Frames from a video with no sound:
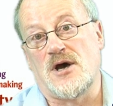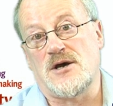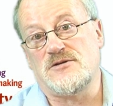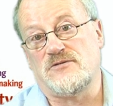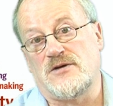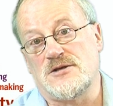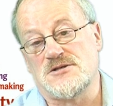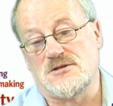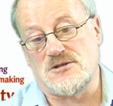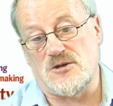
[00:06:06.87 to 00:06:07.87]

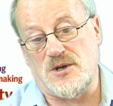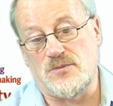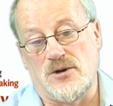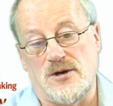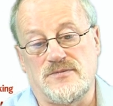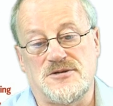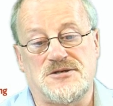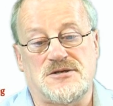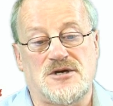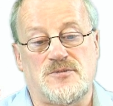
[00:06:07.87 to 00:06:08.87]
iDefense and Tipping Point were
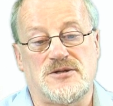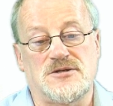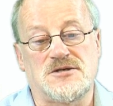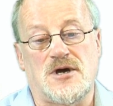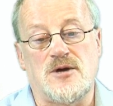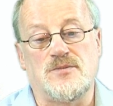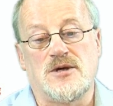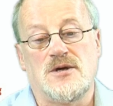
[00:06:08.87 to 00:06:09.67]
set up at the time